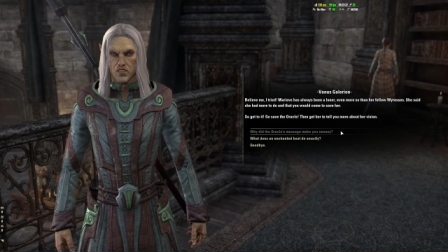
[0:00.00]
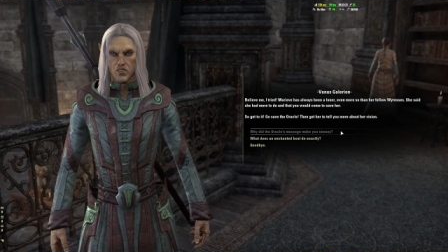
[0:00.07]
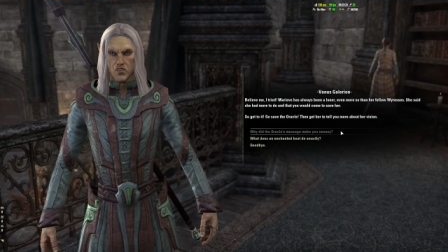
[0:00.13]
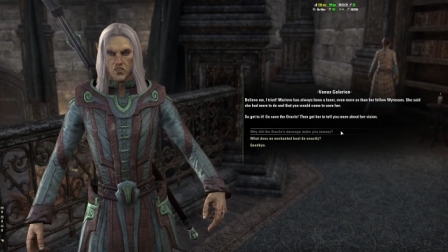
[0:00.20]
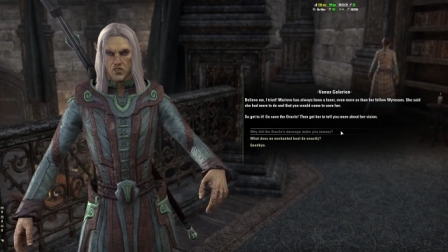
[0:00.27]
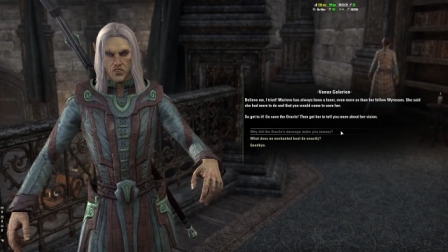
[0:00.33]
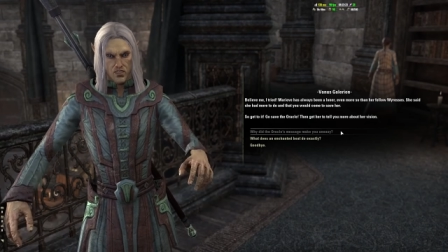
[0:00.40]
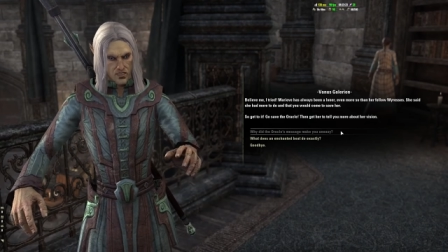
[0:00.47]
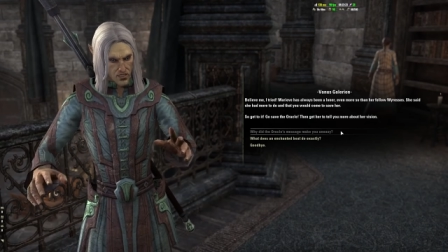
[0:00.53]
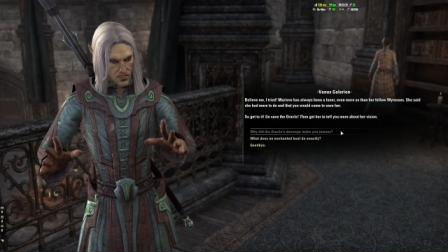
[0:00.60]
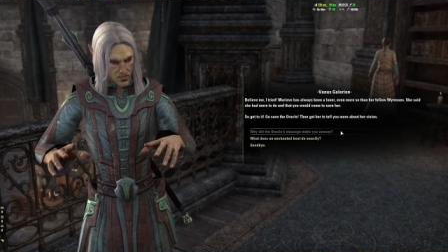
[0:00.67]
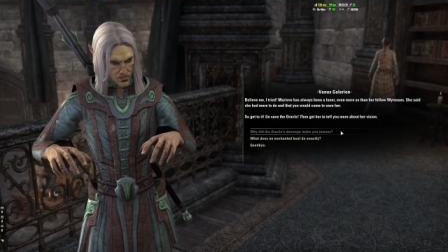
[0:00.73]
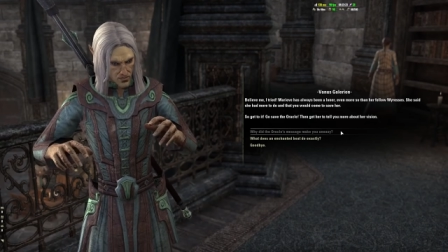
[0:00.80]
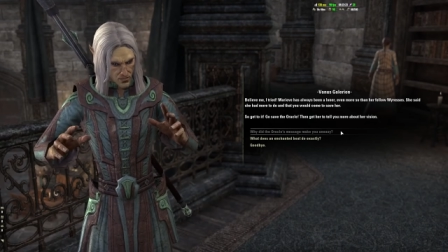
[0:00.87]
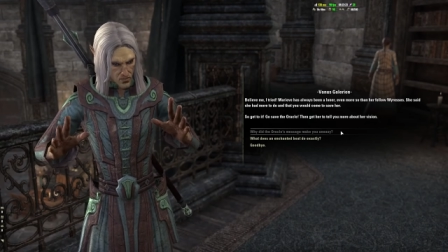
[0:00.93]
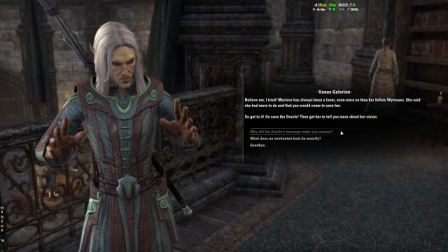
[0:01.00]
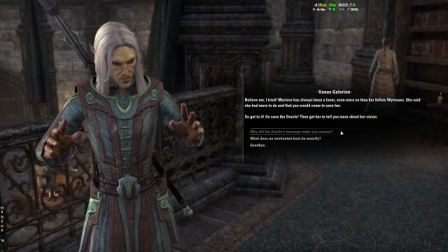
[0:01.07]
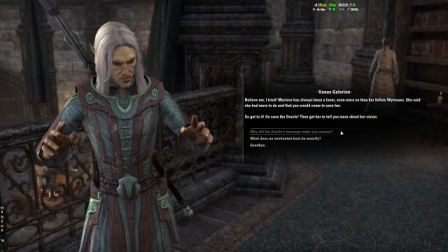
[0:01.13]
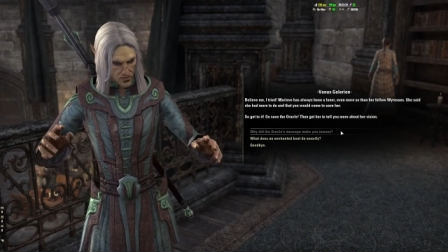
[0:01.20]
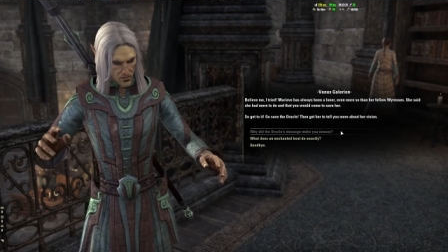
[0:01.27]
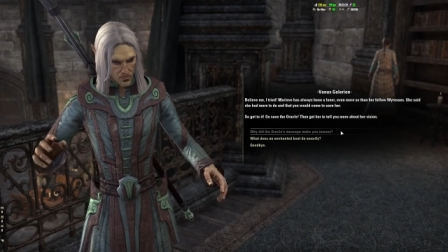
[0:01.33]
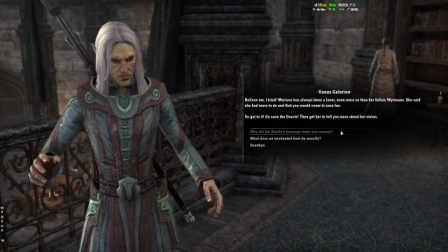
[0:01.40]
So get
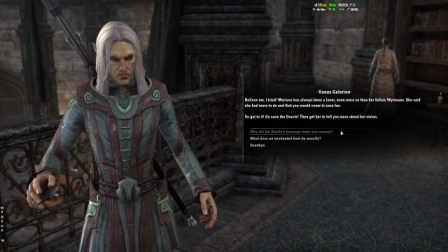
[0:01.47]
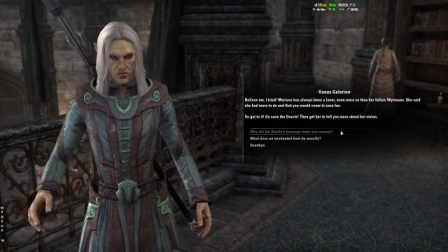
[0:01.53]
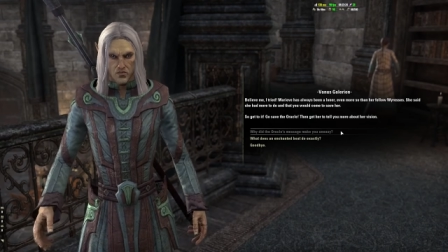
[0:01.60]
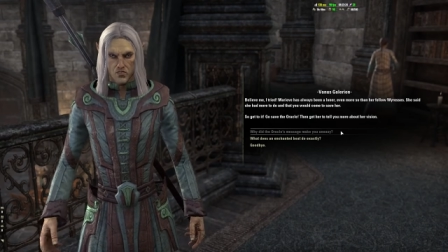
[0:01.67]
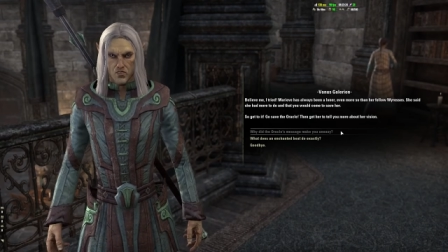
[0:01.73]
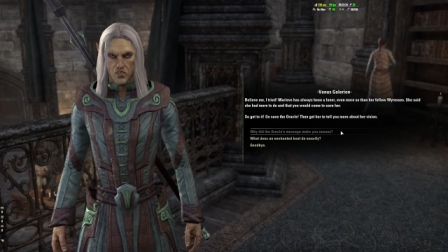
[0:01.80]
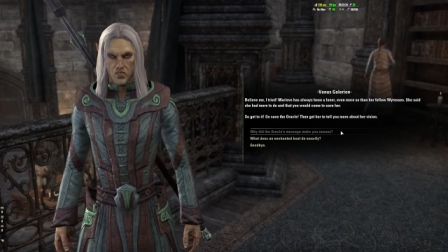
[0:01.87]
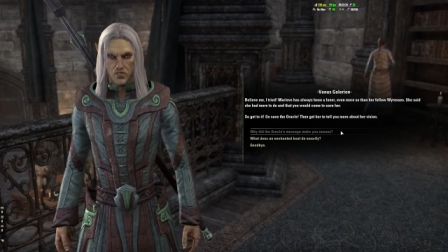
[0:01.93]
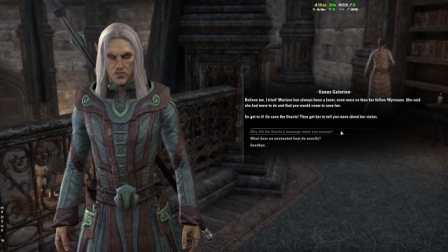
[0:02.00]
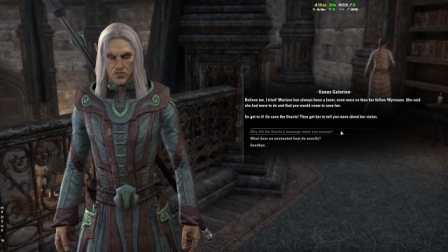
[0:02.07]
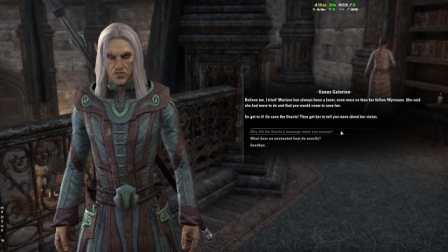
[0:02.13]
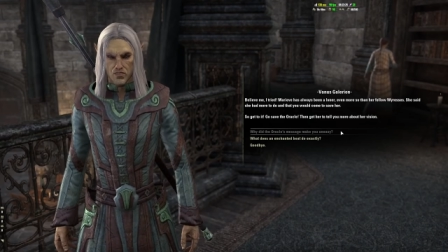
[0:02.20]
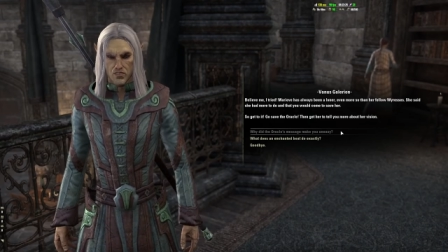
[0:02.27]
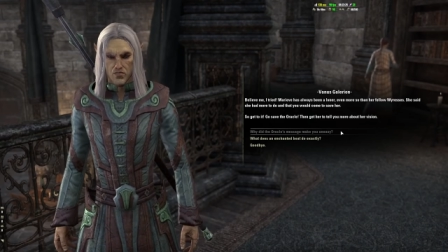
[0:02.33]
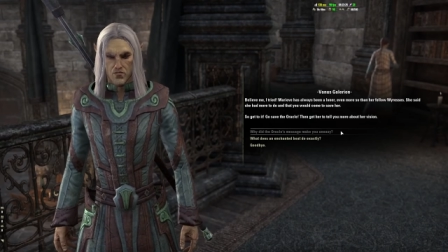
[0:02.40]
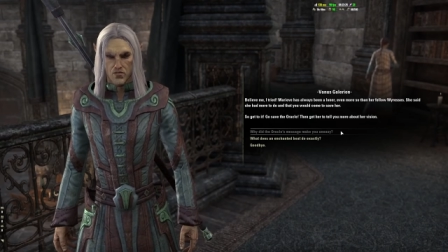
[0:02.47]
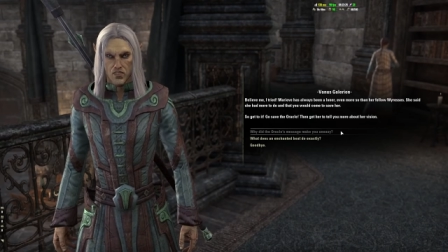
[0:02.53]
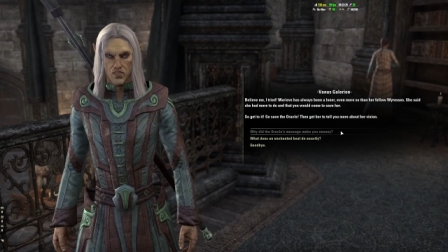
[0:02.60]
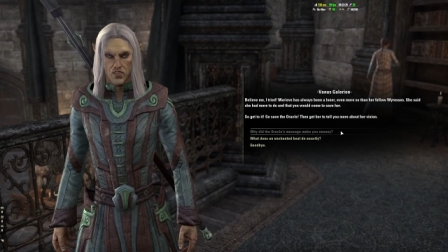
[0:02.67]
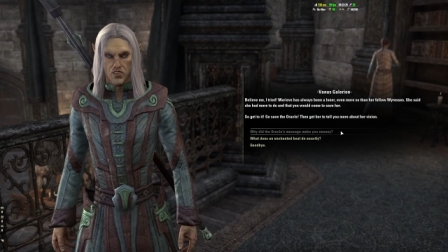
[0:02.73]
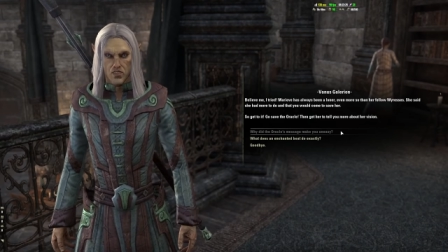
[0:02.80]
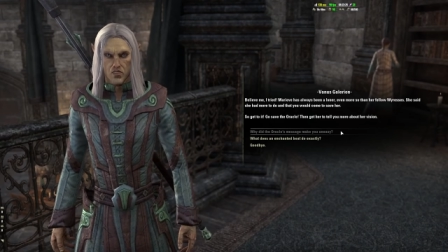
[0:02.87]
to it! Go
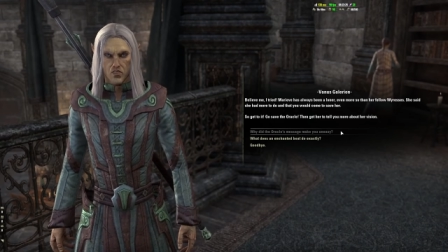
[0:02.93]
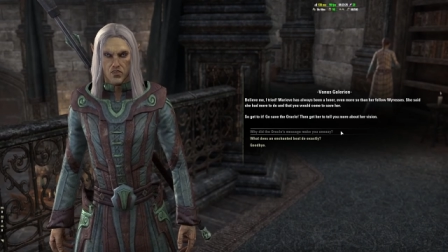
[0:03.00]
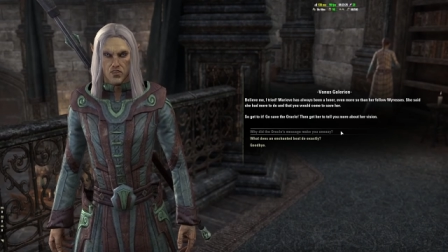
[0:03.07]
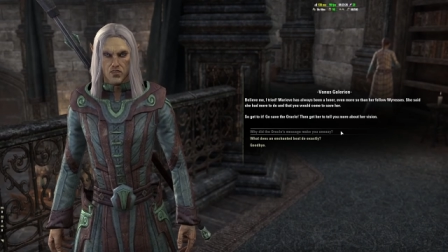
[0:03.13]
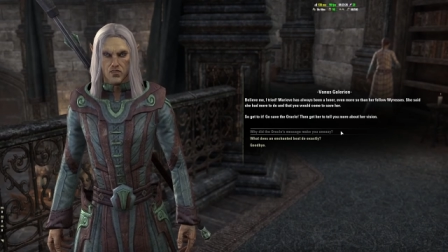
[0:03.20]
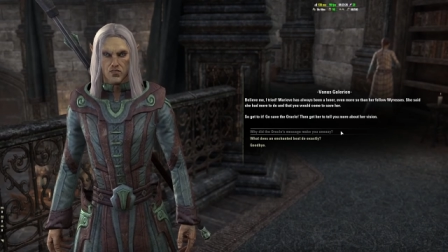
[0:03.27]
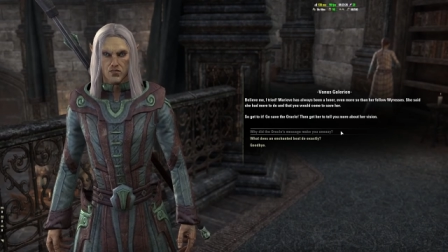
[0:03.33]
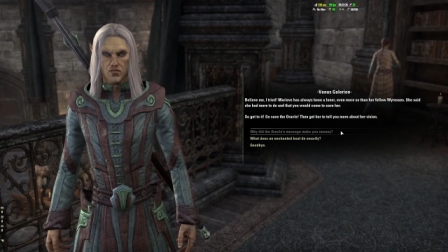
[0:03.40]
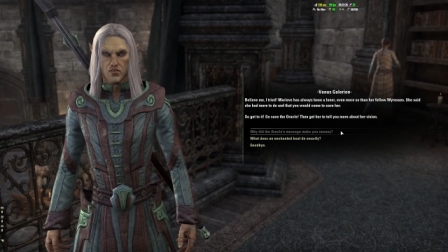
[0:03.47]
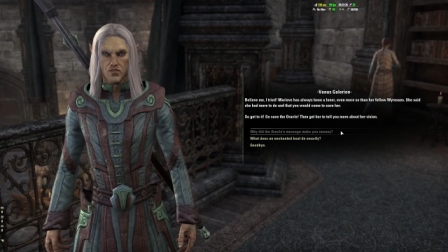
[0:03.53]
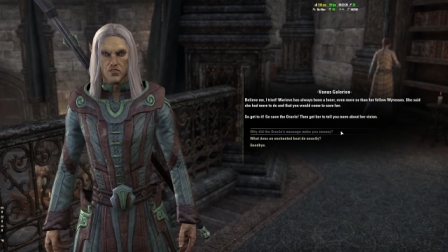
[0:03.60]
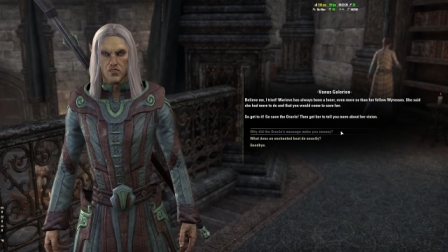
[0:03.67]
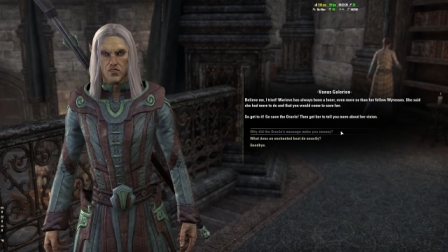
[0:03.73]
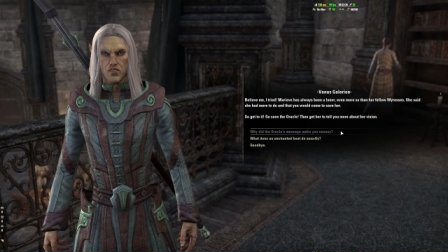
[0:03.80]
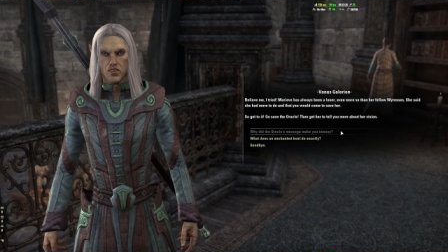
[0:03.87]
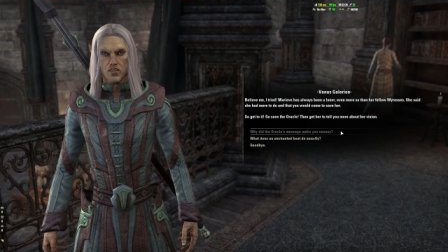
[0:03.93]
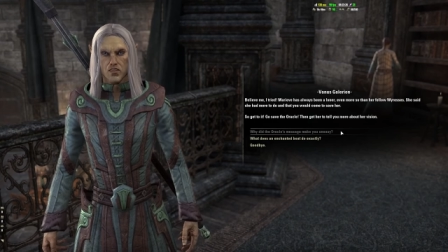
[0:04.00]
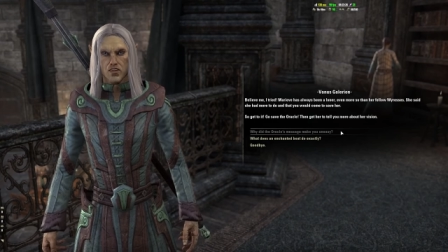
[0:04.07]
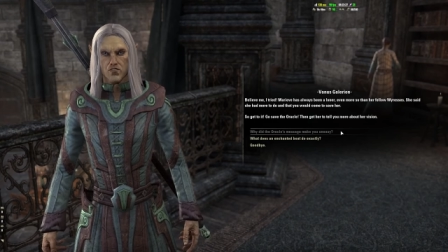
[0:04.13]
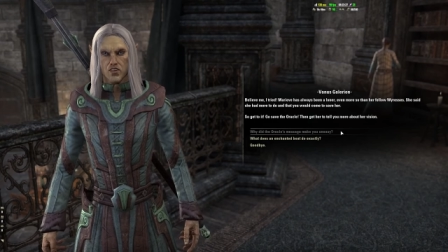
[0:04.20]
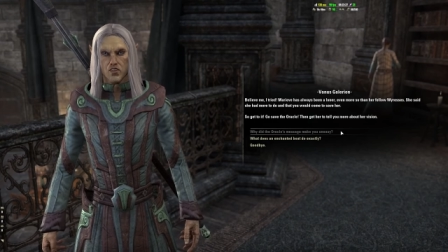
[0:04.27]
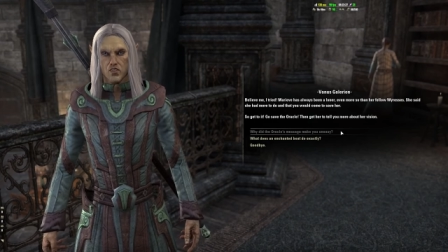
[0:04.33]
save the Oracle! Then
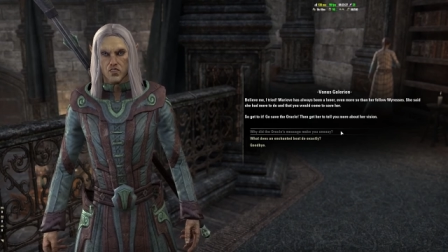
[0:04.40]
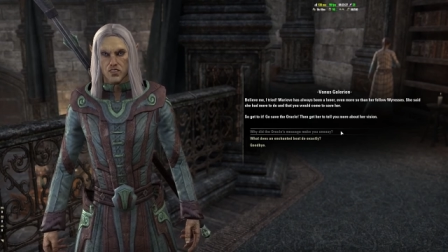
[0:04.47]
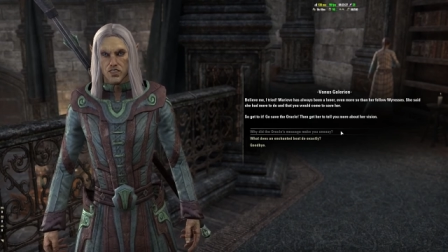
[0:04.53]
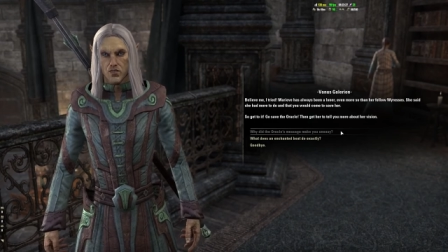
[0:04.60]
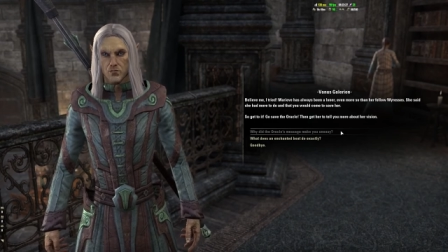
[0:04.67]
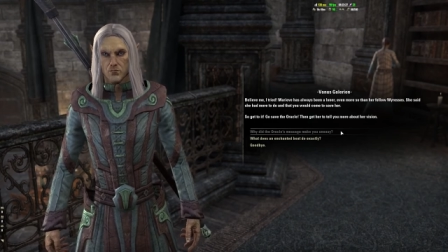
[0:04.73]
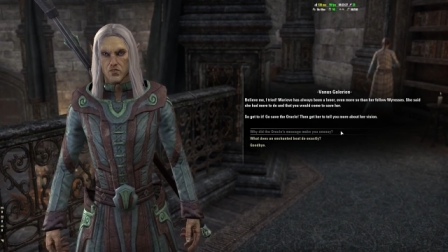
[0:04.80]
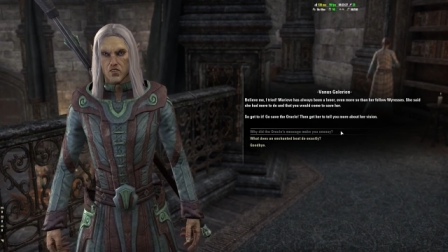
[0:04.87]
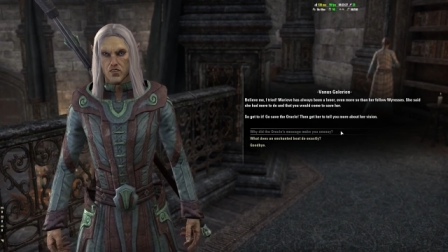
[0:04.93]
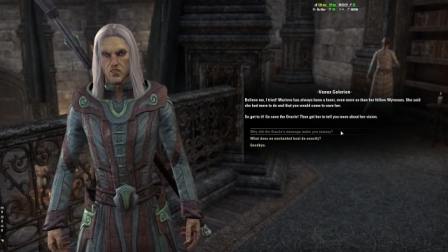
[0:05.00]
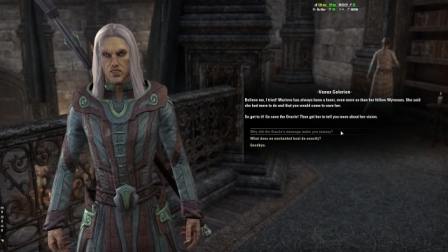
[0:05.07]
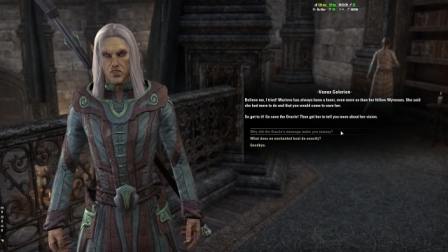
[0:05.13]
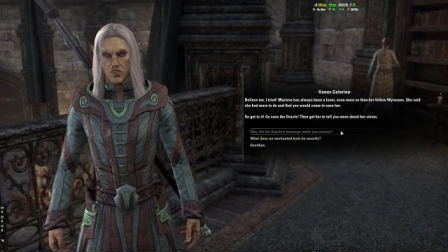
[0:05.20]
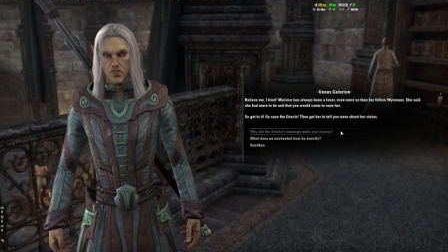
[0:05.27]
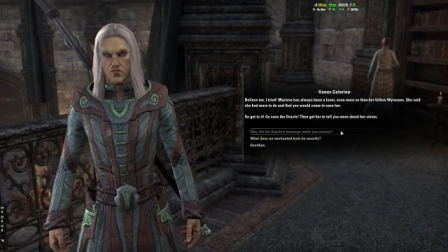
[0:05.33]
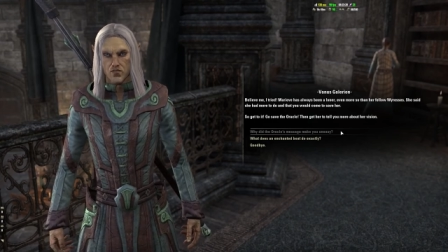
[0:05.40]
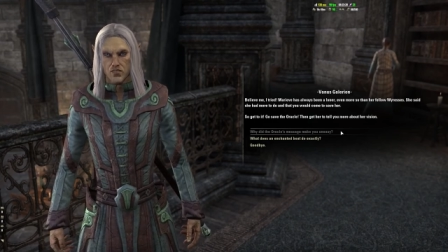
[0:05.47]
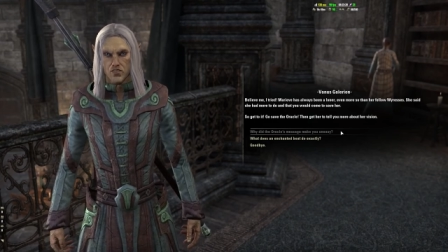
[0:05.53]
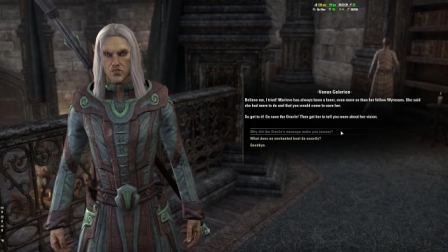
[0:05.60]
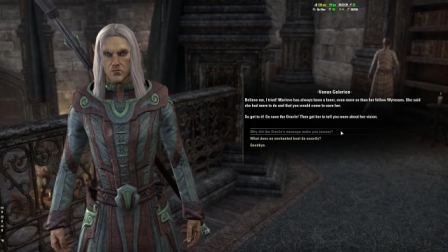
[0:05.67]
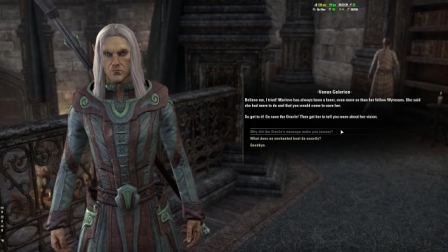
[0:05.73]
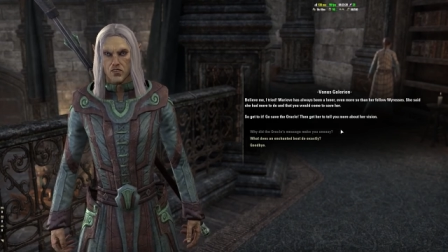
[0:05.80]
get her to tell you more about her
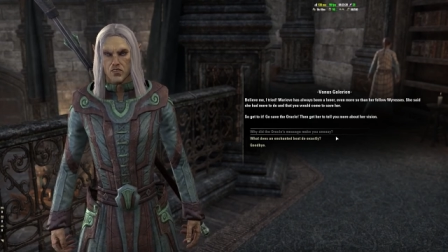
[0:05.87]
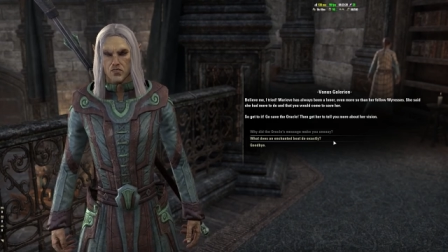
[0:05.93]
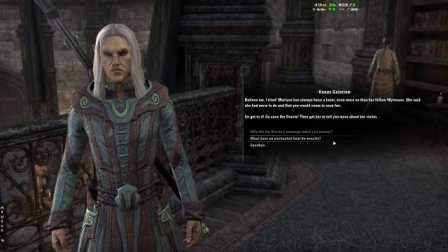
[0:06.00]
vision. One